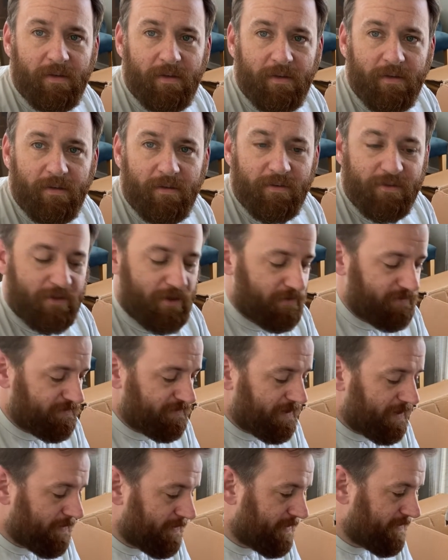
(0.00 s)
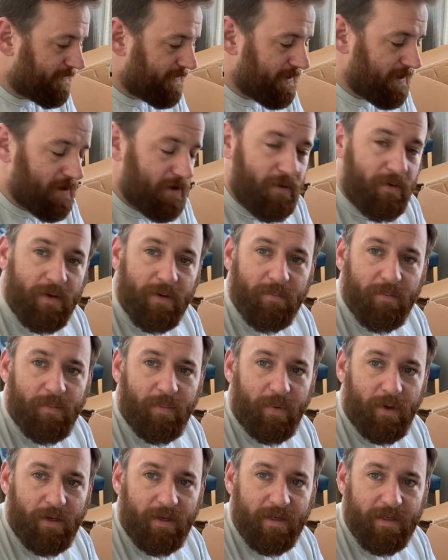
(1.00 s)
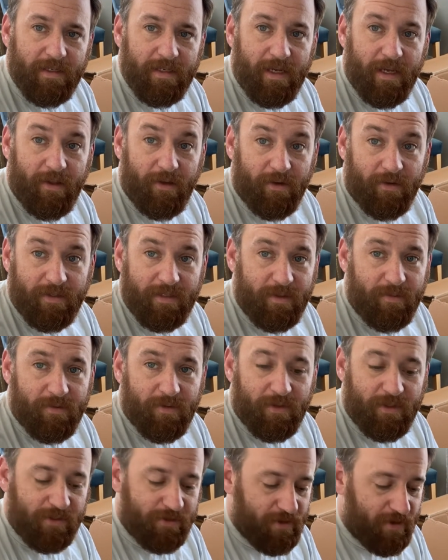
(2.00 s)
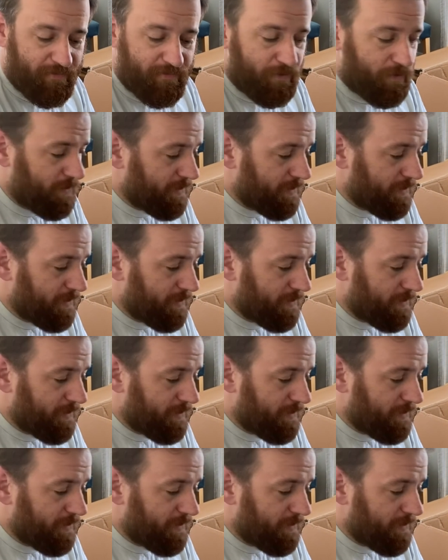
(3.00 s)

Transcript: start following the video and putting it together. It seems really straightforward.